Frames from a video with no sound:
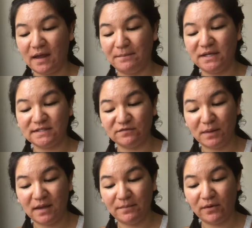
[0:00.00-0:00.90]
piece of
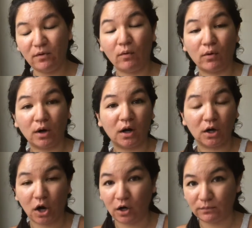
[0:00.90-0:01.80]
paper or
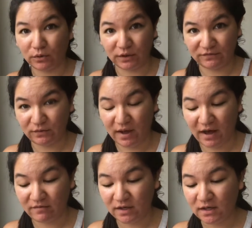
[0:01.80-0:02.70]
cardboard if you
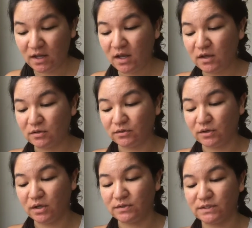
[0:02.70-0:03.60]
have it. You'll
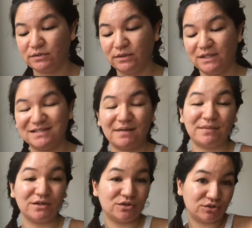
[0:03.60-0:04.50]
also need
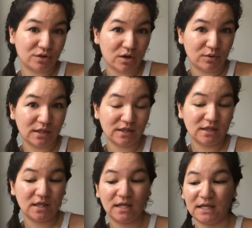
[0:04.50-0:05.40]
something to draw with
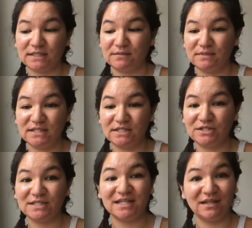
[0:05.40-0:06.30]
and some
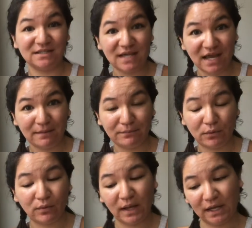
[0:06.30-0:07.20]
scissors and tape
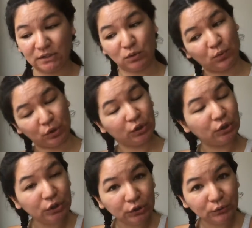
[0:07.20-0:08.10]
and or
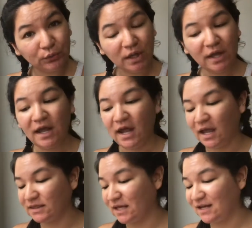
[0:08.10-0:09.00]
glue.
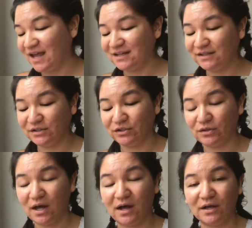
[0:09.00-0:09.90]
And then any
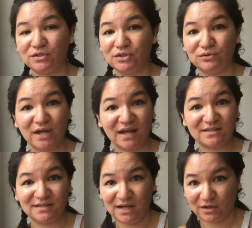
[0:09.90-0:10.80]
little doodads
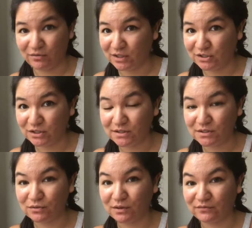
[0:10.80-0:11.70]
and decorations
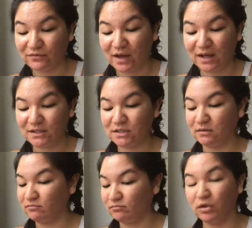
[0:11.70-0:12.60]
you can find,
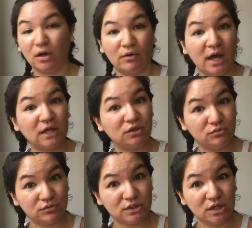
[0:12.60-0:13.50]
go ahead and
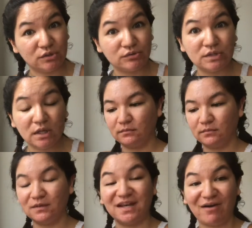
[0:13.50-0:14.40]
use those.
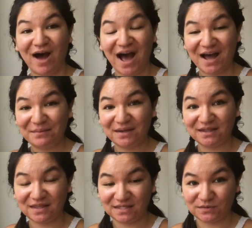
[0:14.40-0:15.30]
Now I made
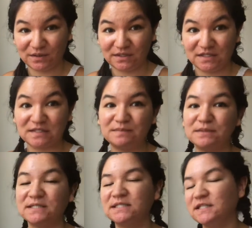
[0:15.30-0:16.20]
this one
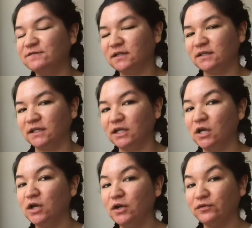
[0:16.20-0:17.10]
specifically
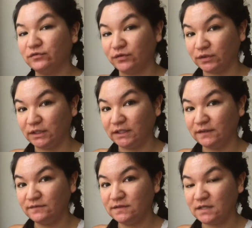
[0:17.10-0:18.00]
for
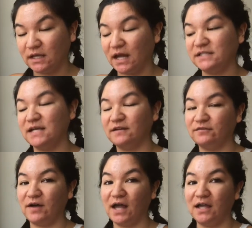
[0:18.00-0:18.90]
leaves and
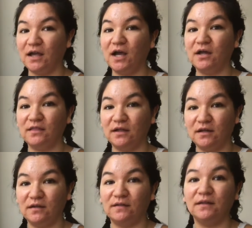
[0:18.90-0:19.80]
identifying
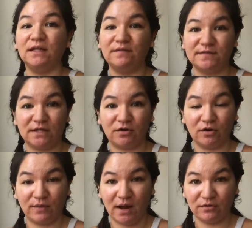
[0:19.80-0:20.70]
the leaves that are
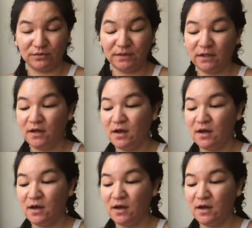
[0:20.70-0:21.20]
around me,